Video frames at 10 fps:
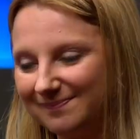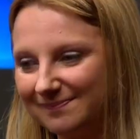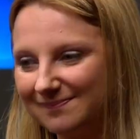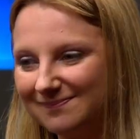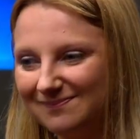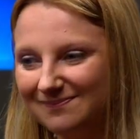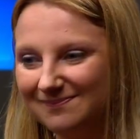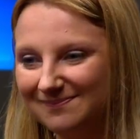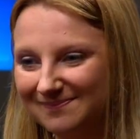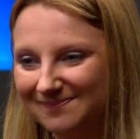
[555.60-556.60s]

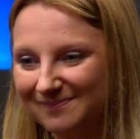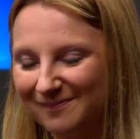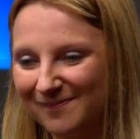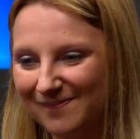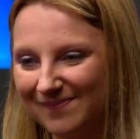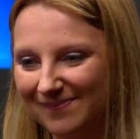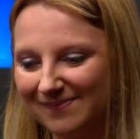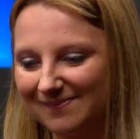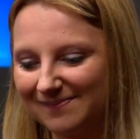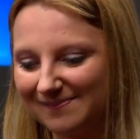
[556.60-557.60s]

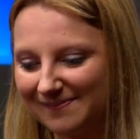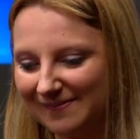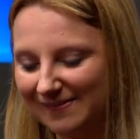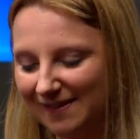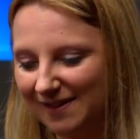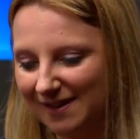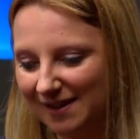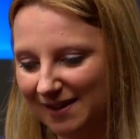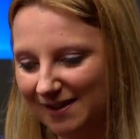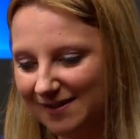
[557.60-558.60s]

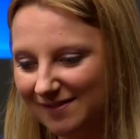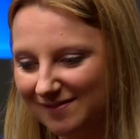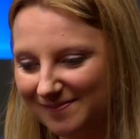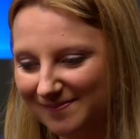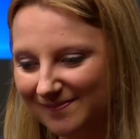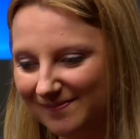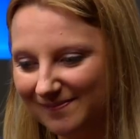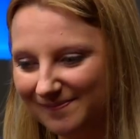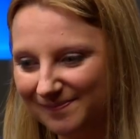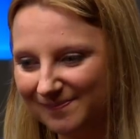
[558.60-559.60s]

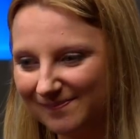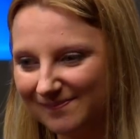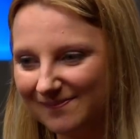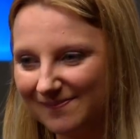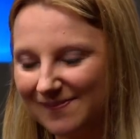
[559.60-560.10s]
[no speech]